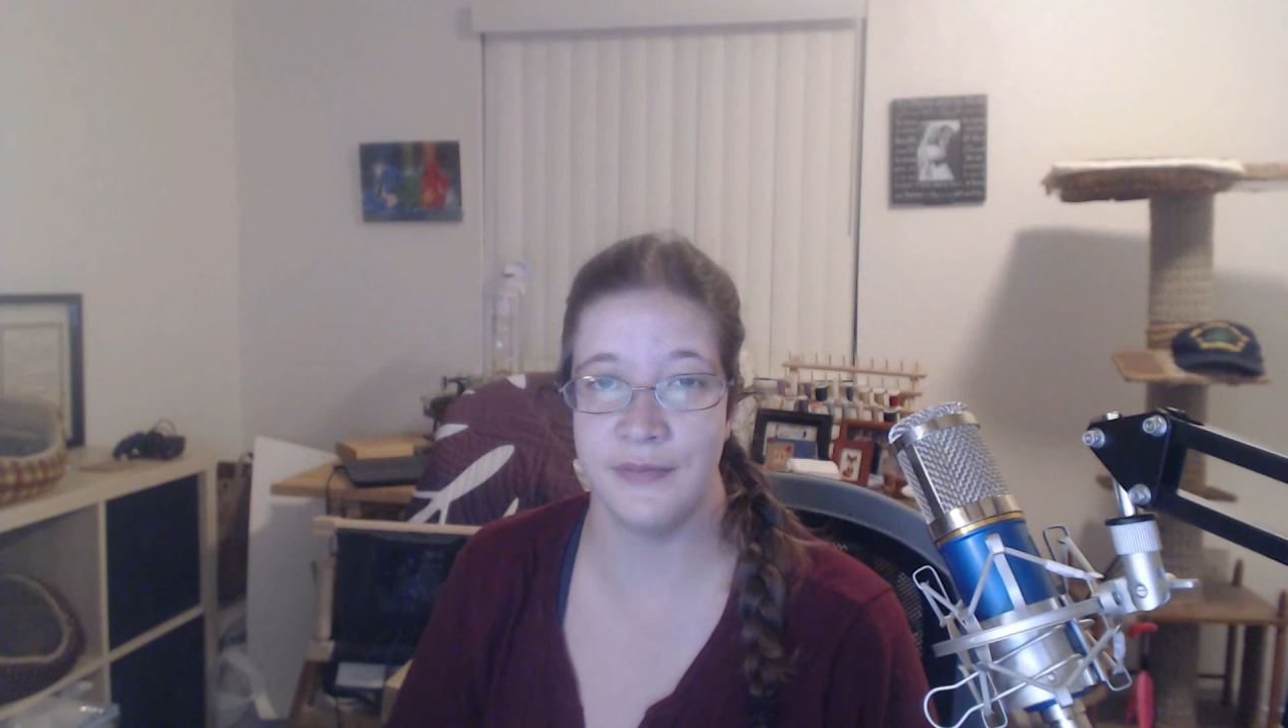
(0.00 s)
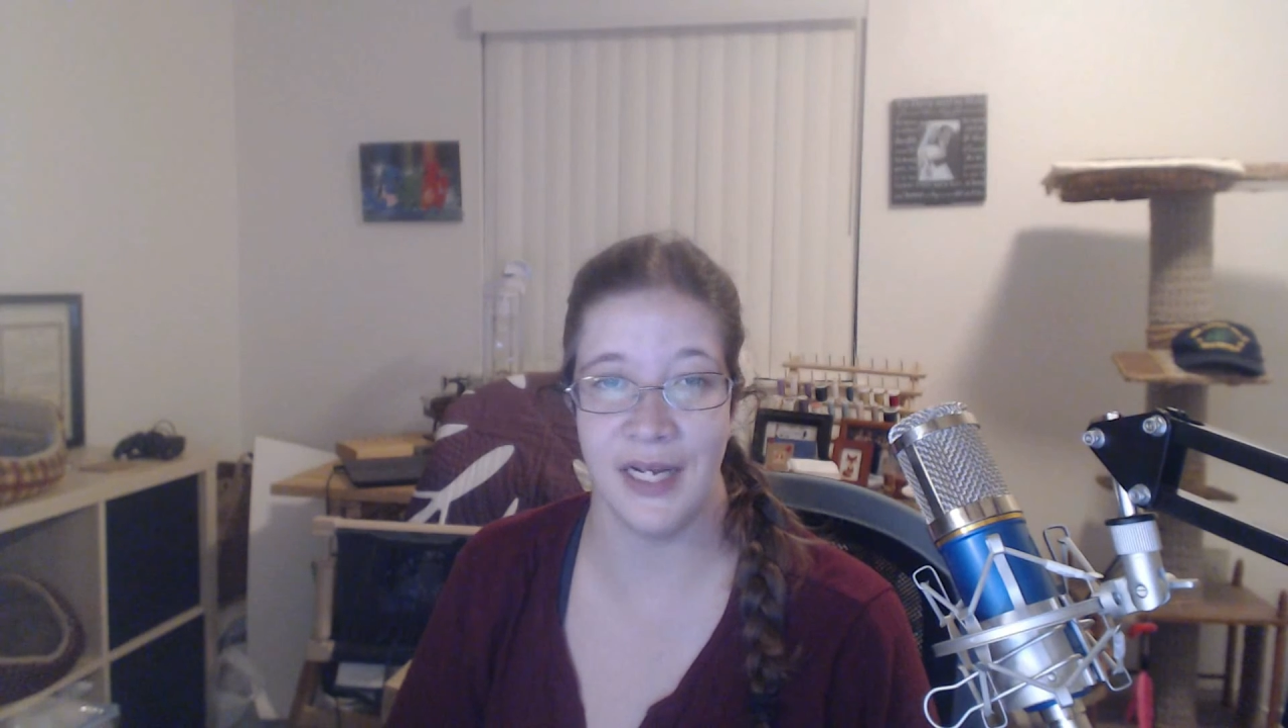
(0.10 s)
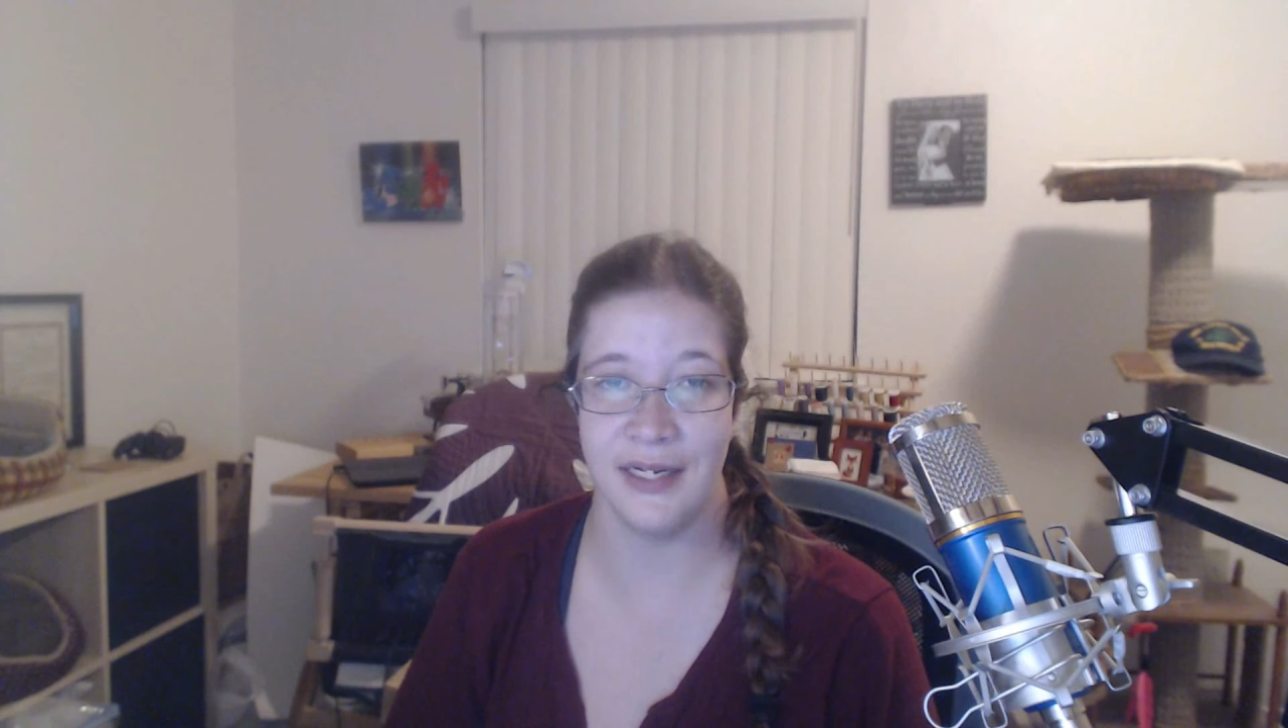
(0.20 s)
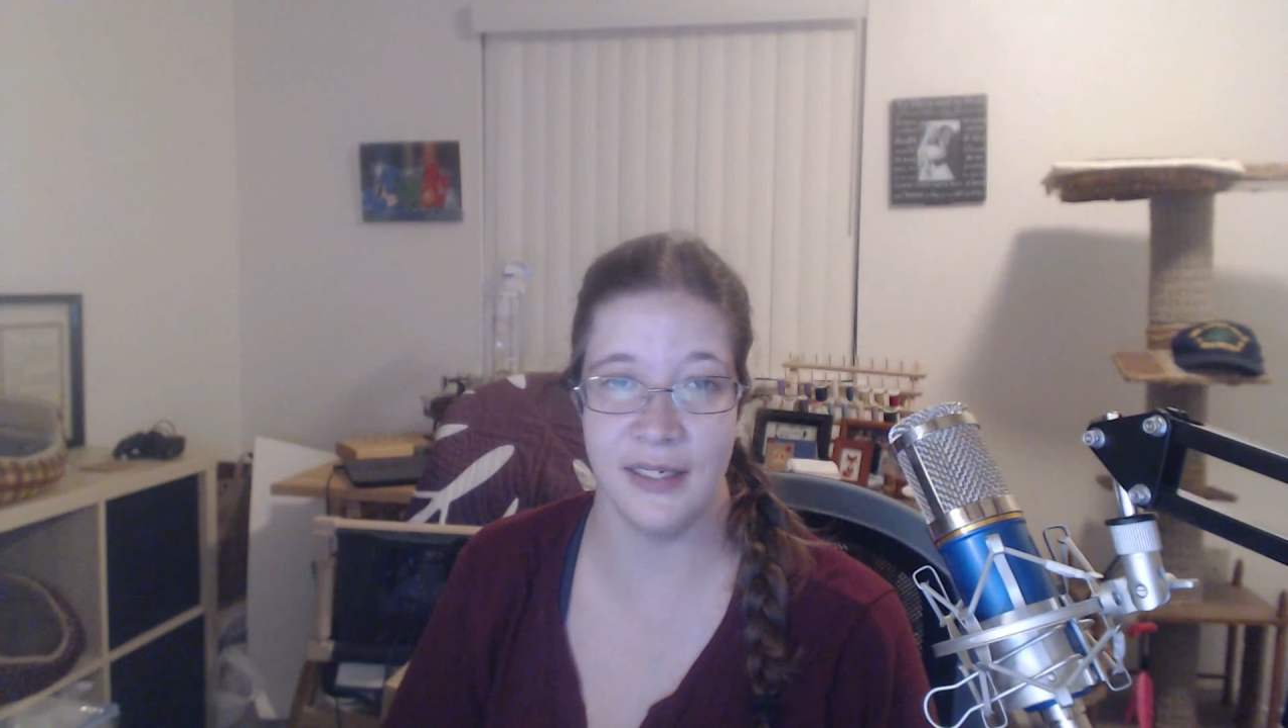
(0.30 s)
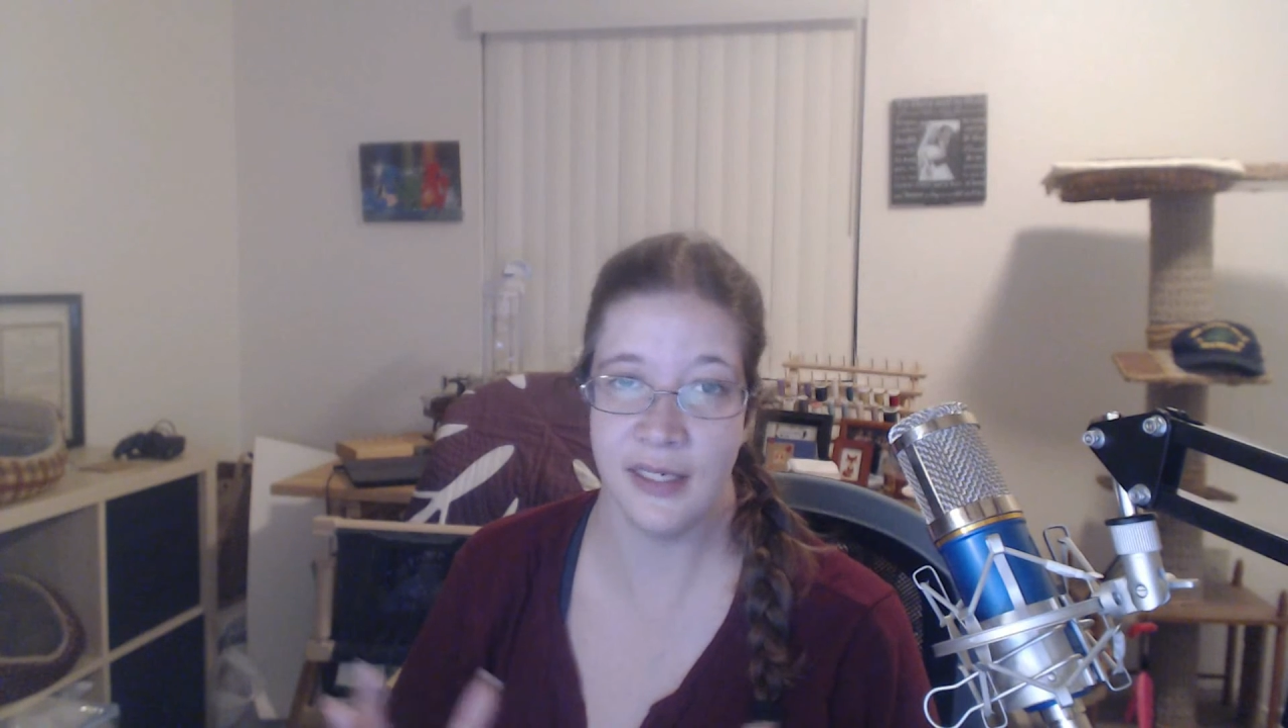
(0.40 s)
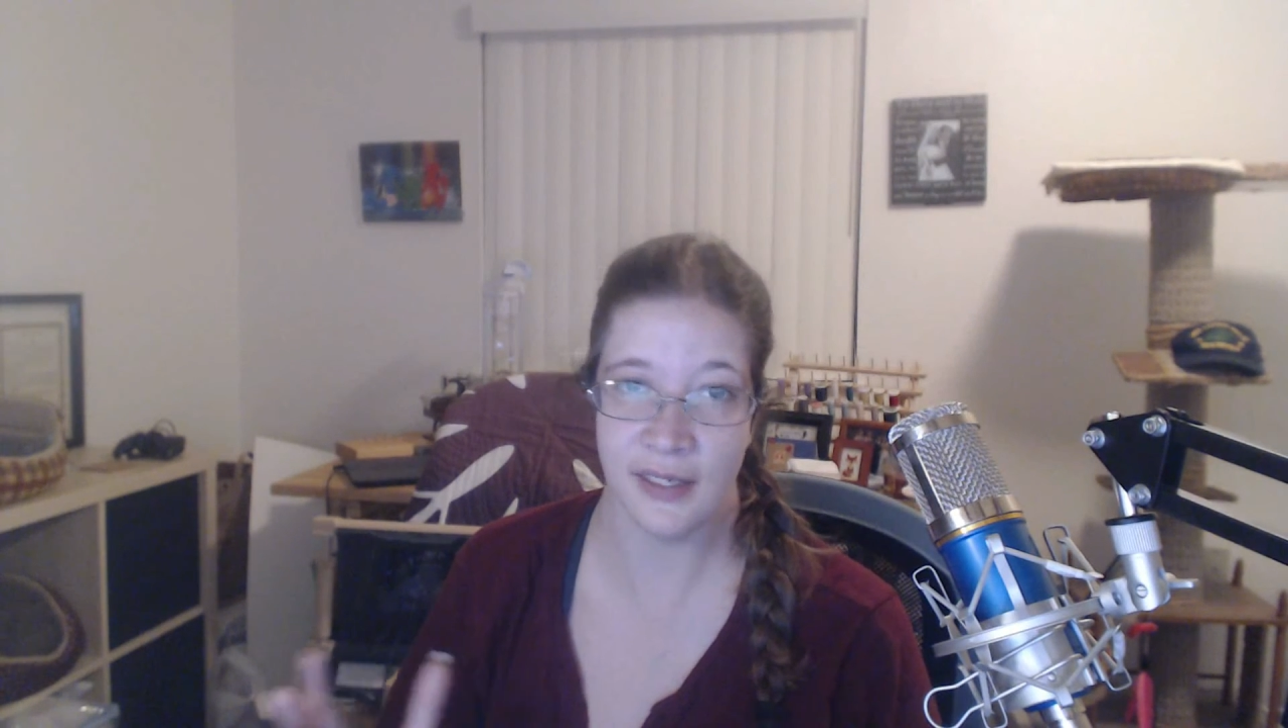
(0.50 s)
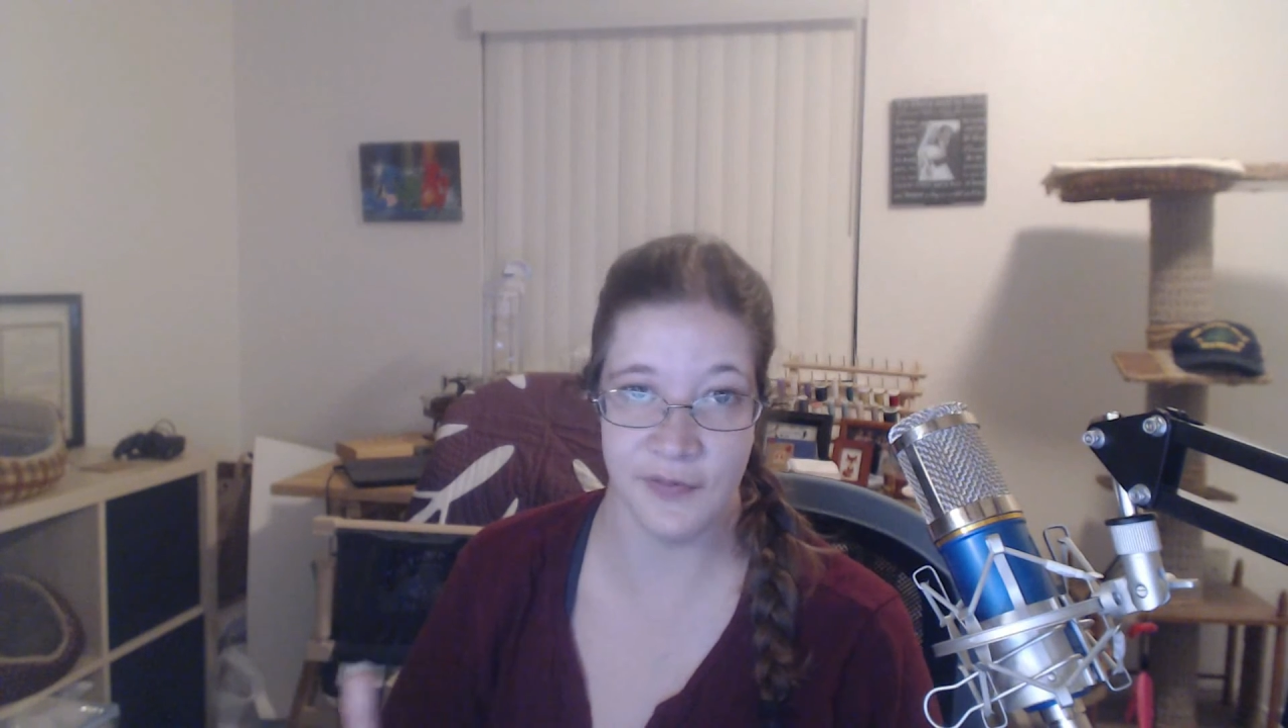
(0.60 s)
I didn't get